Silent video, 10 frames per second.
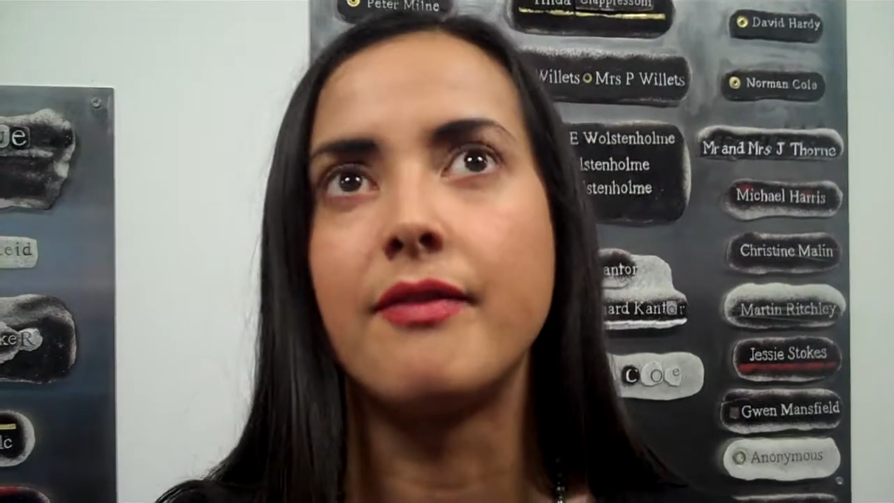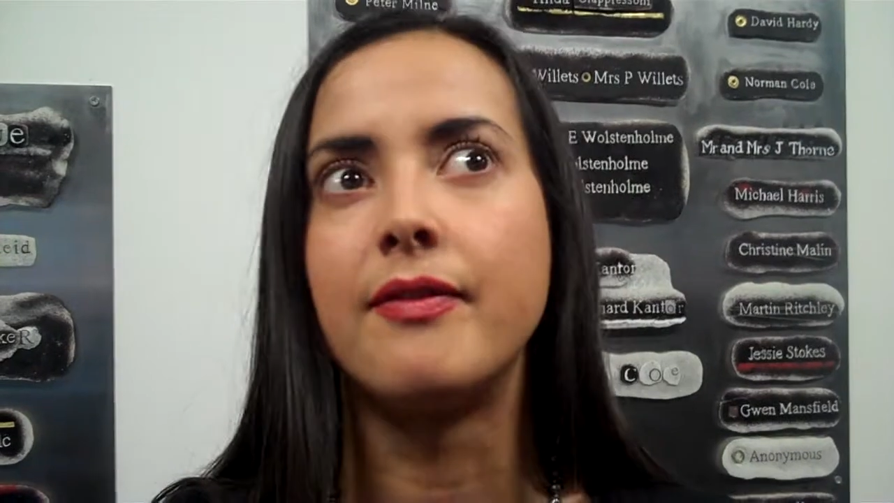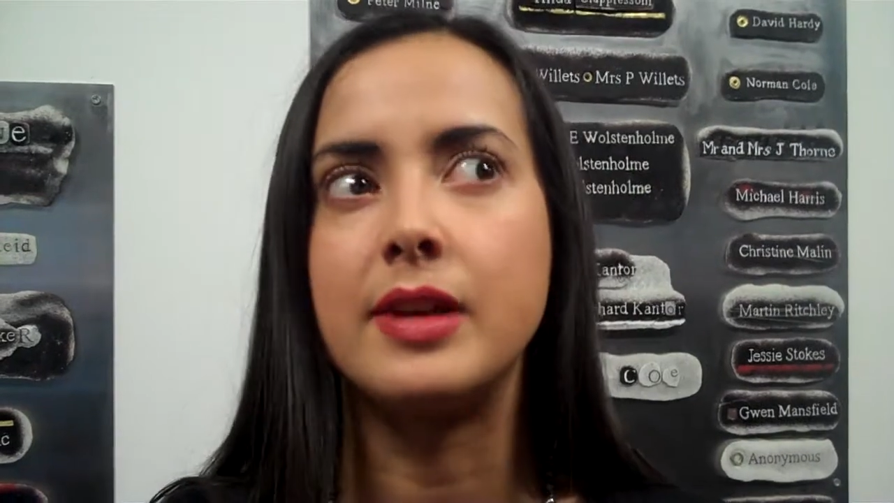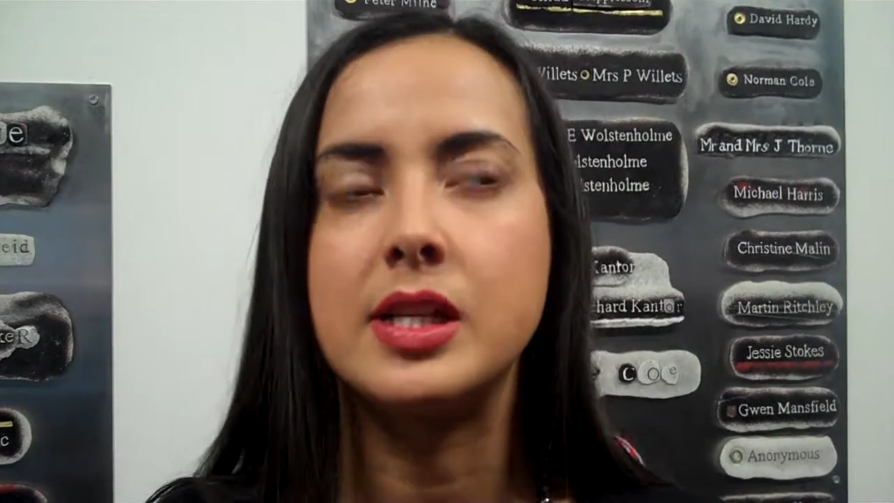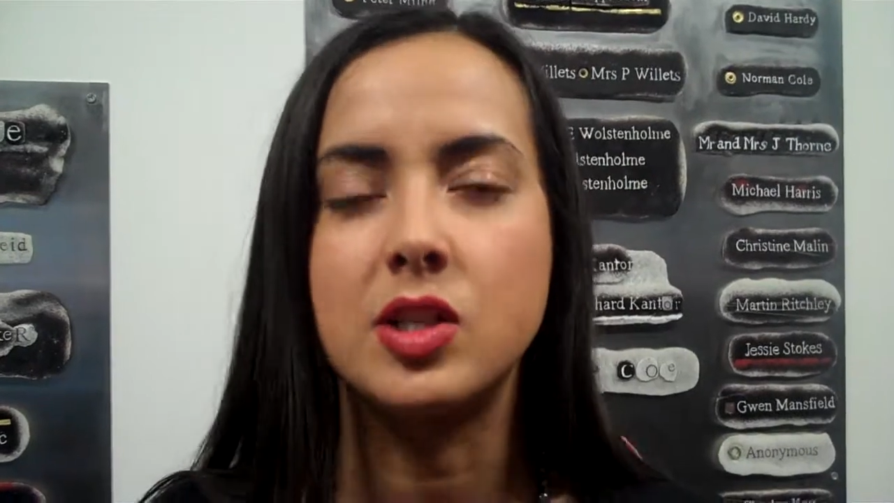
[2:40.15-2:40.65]

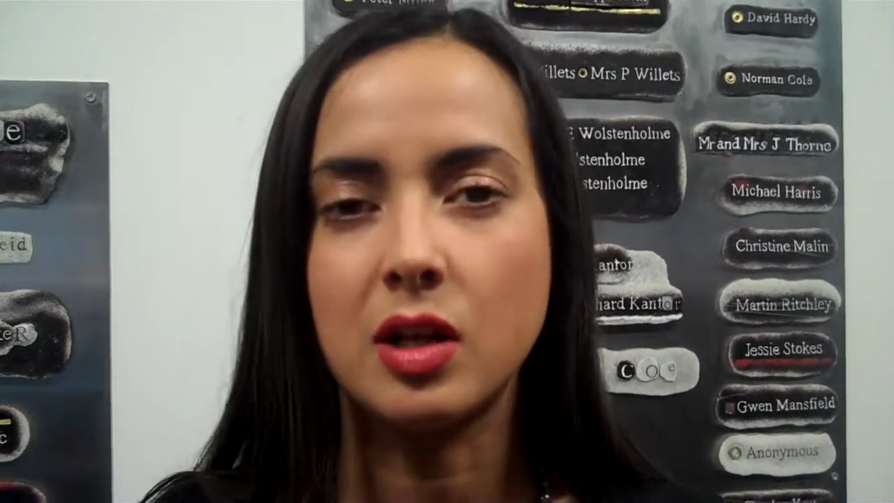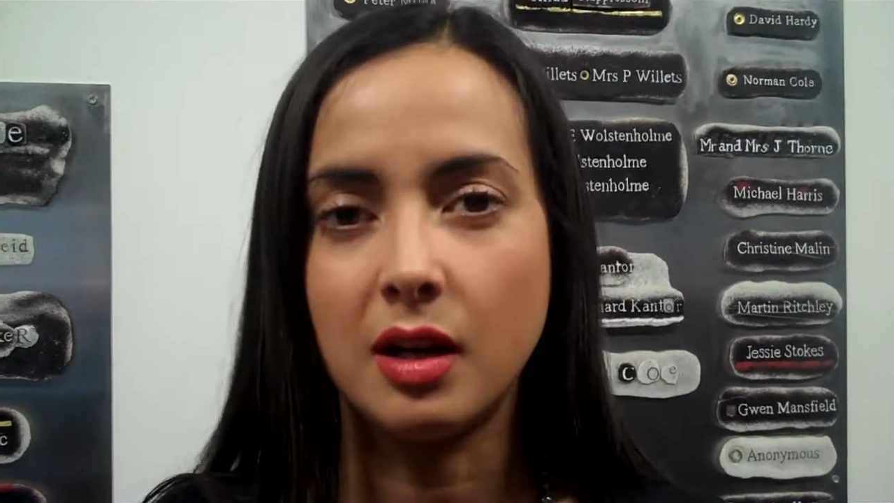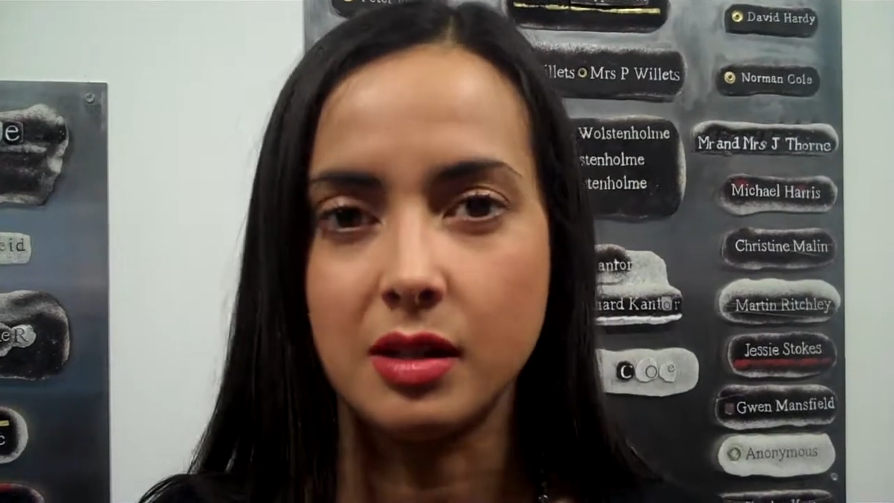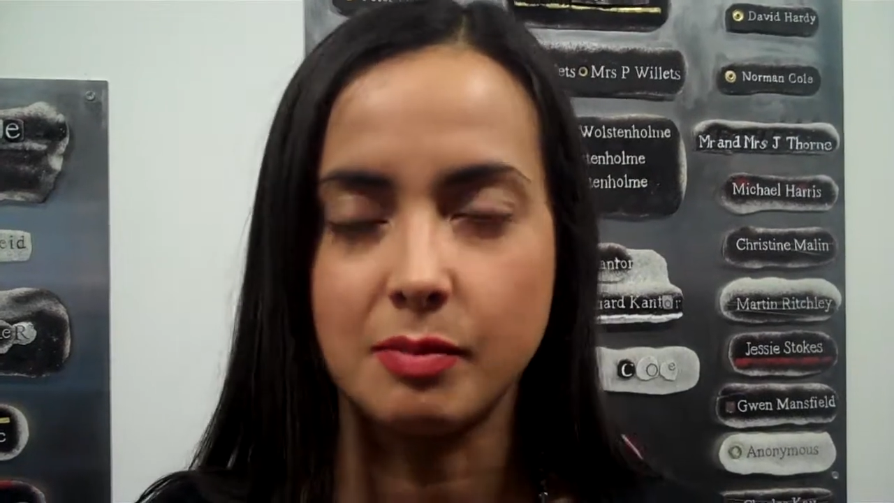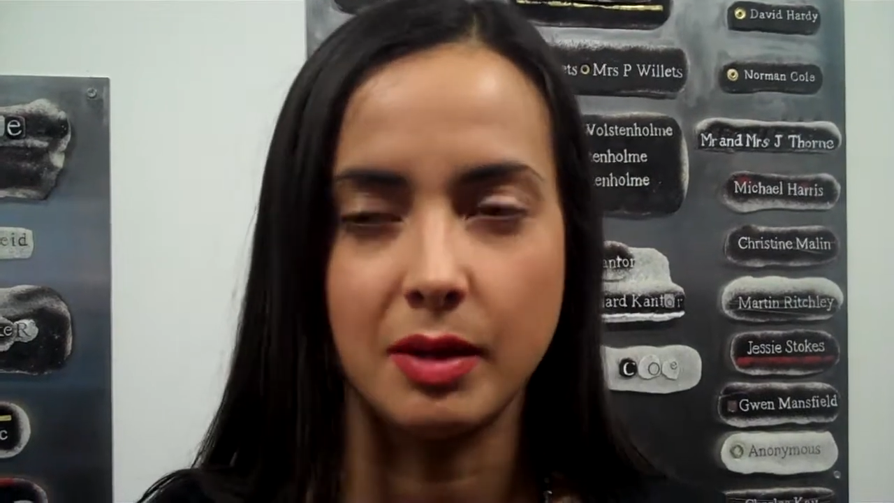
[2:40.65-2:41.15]
vintage
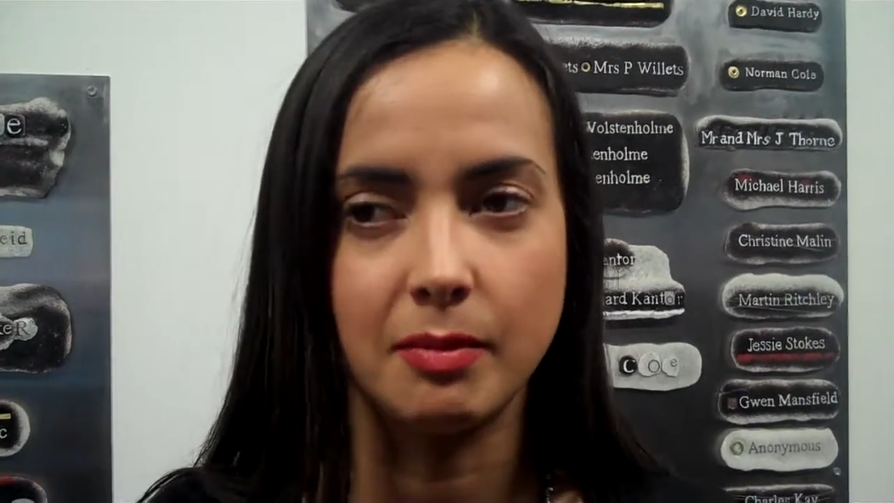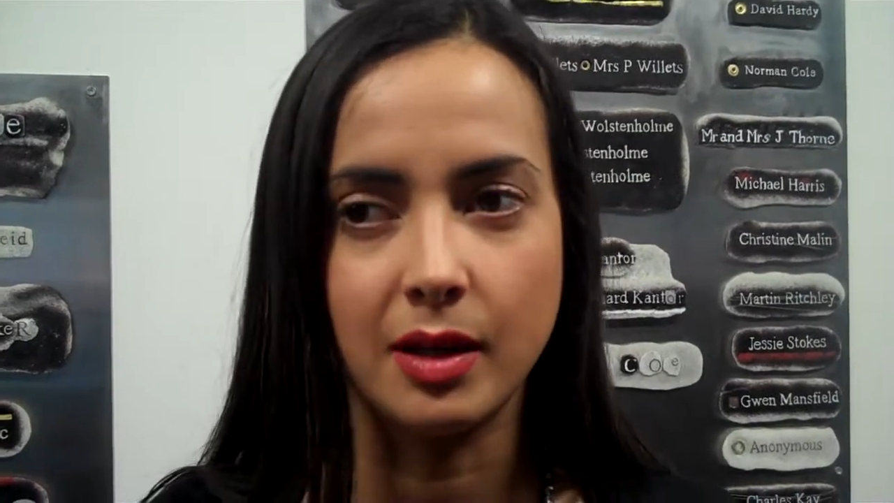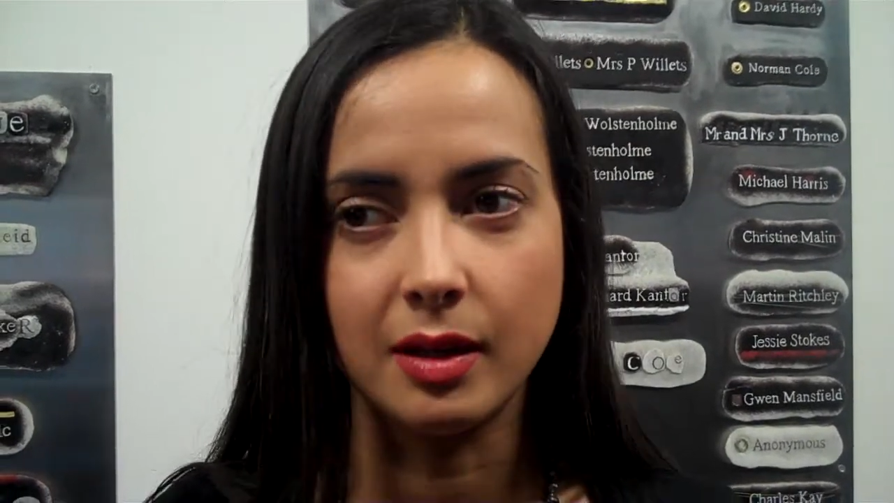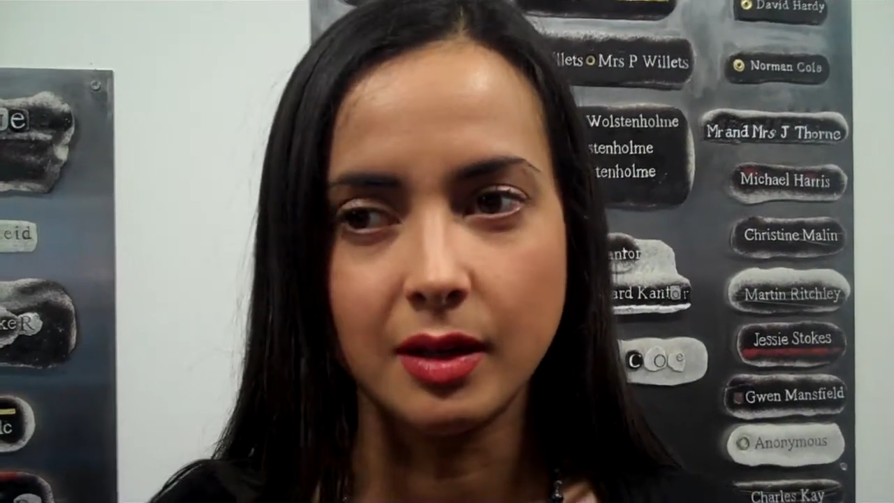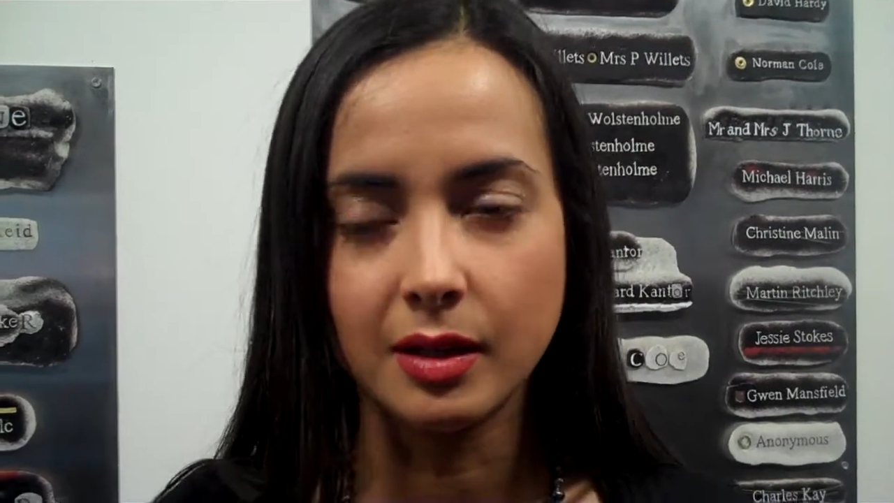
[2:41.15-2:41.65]
cars, my